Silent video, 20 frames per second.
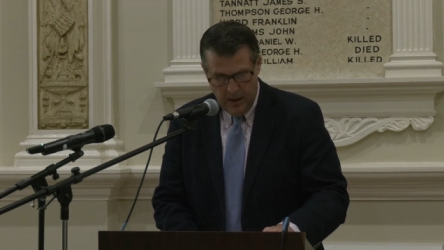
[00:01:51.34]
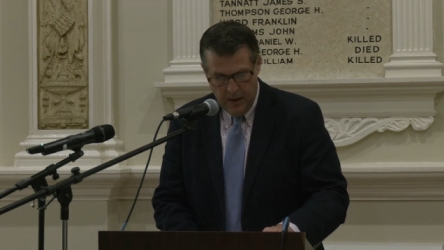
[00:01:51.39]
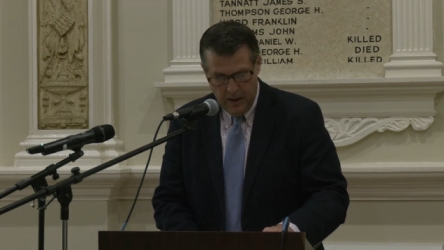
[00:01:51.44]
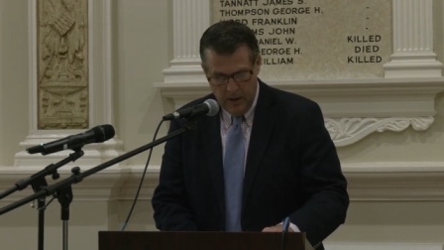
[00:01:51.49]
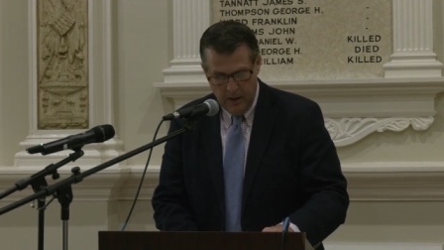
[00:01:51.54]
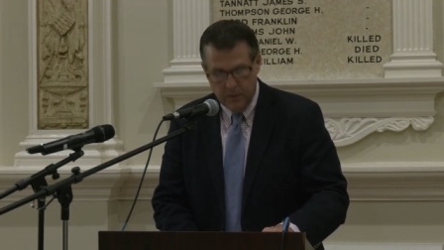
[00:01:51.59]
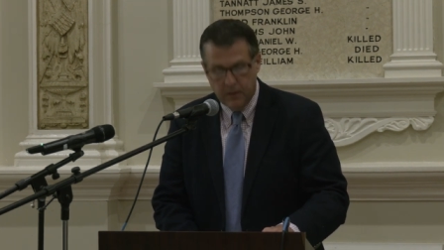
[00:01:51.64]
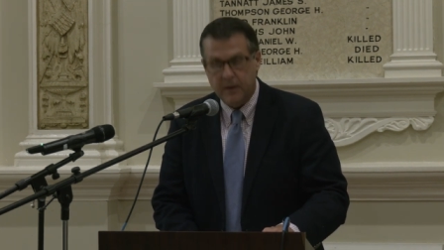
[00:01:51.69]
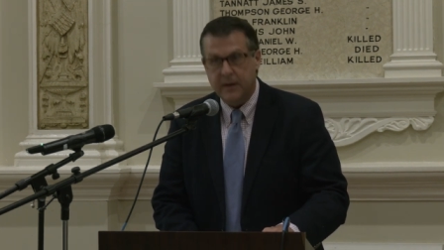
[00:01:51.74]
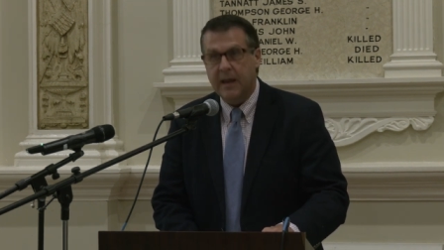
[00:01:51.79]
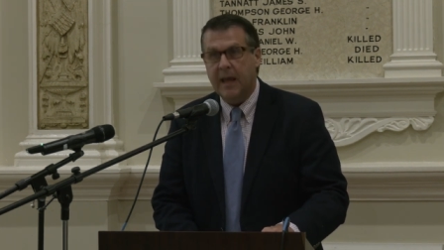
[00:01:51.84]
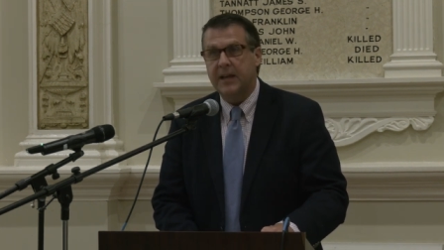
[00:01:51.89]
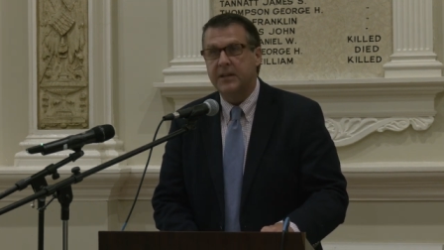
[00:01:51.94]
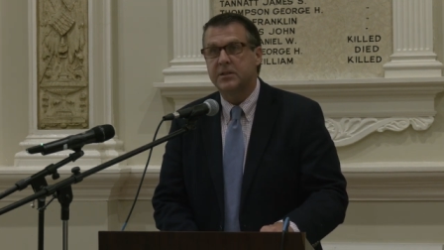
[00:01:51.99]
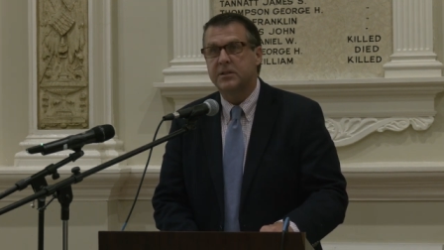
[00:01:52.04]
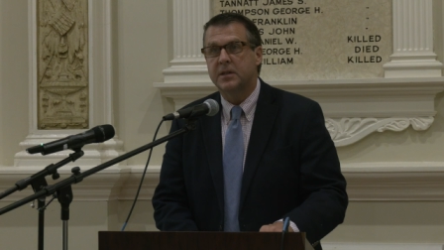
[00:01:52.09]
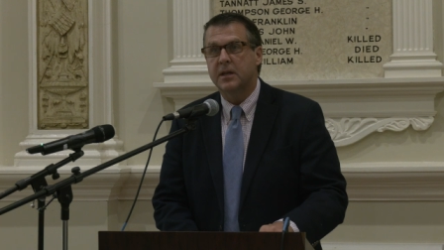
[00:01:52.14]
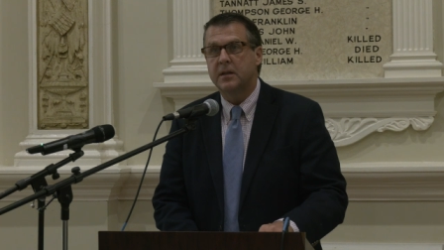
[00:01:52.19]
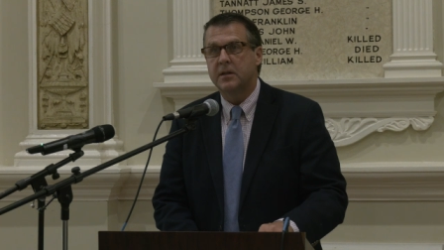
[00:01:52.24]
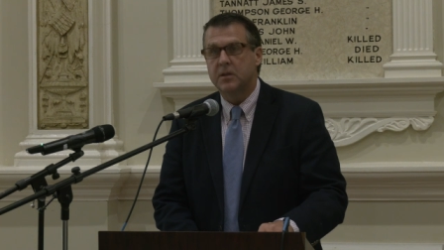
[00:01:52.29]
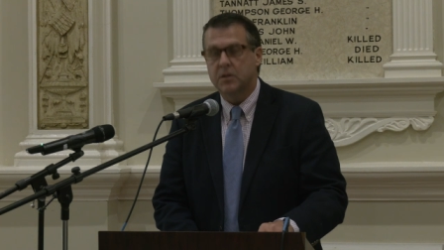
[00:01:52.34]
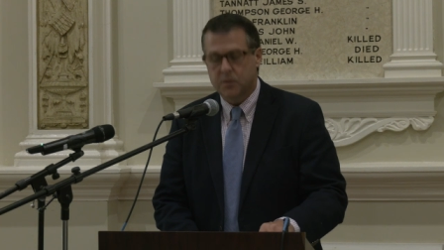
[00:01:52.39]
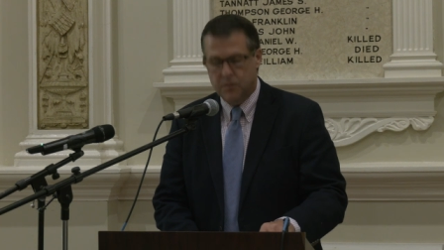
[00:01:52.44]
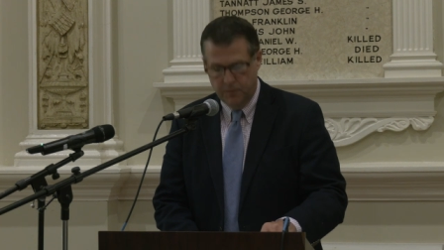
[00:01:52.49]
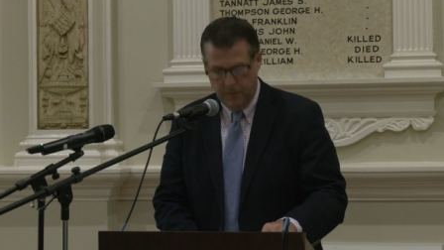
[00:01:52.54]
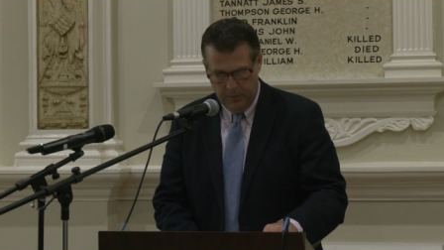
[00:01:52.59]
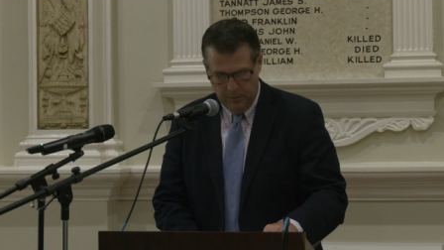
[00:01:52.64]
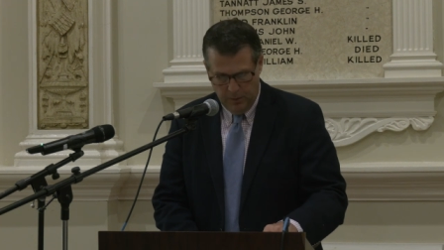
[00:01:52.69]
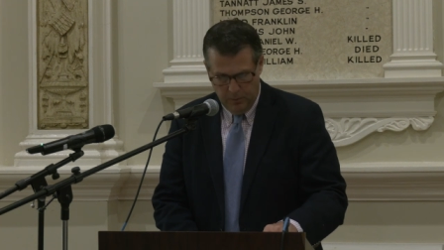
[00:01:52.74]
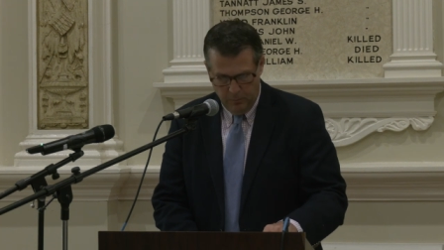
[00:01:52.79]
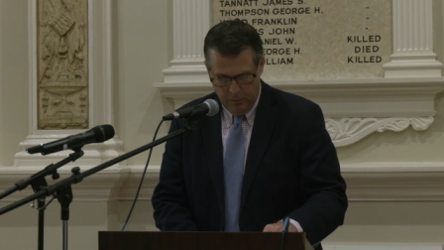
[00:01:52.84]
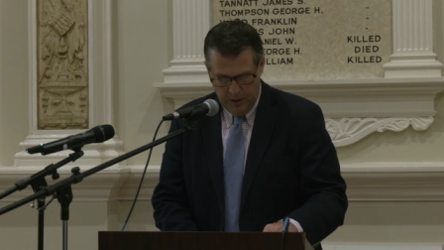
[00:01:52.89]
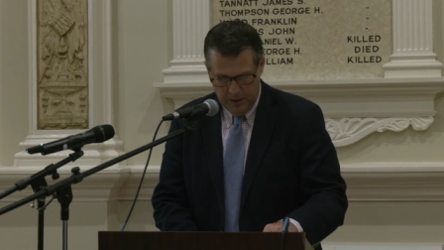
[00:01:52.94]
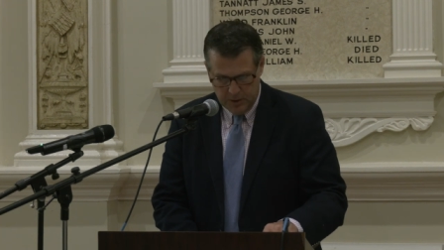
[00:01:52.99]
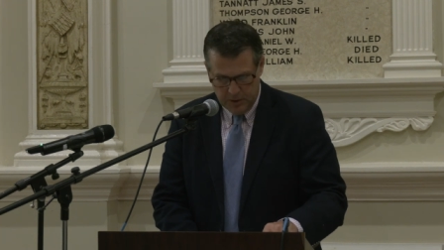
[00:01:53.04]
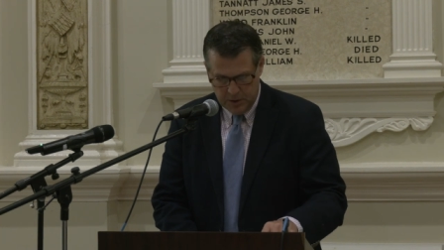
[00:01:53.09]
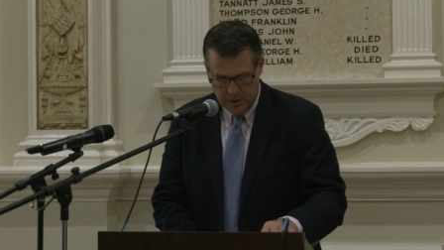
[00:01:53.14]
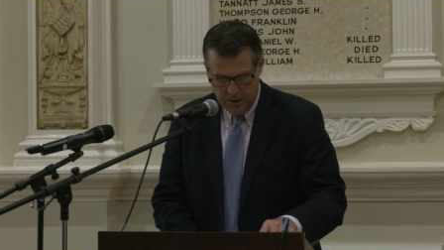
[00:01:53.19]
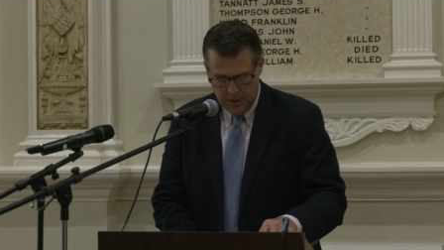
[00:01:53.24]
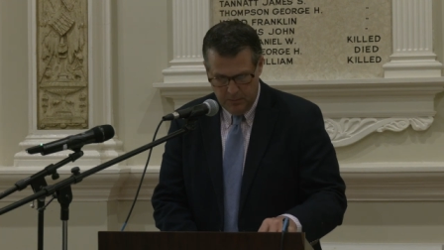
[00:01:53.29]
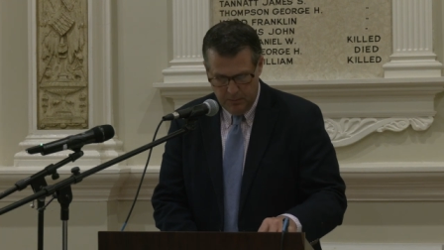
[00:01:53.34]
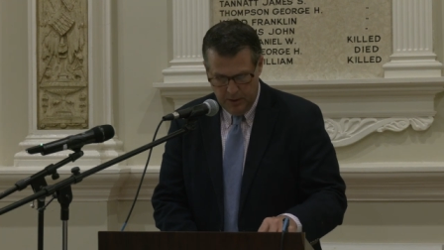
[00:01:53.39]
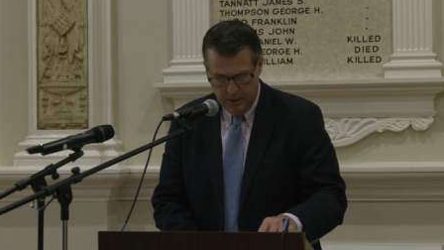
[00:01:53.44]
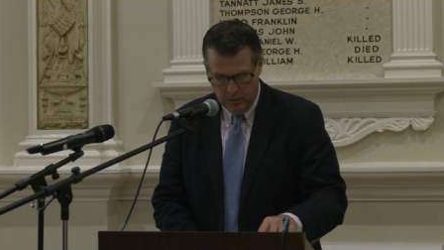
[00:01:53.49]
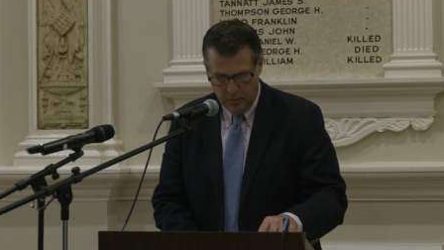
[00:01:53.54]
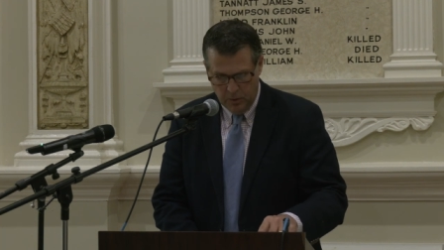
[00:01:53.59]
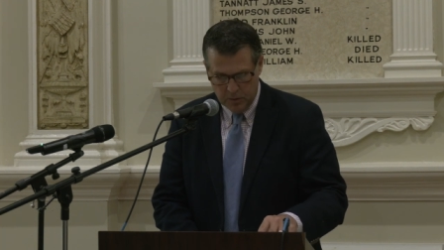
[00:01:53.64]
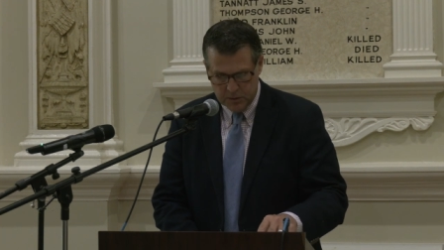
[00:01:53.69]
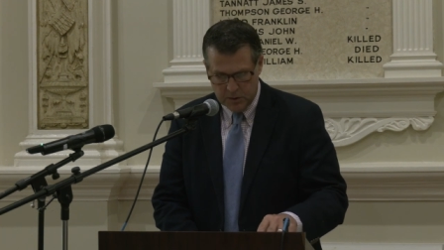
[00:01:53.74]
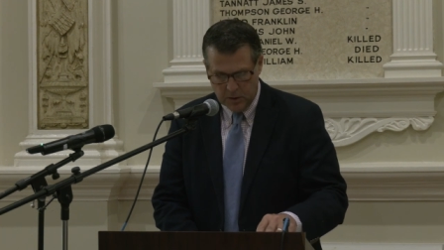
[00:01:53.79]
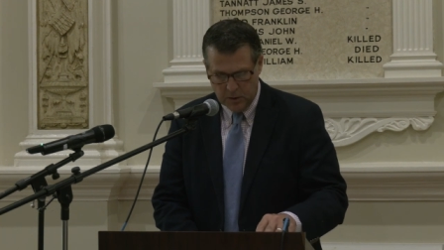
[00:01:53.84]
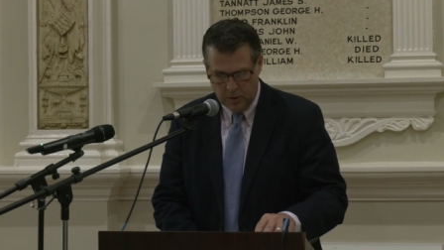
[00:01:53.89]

Uh, the nation is very rich in minerals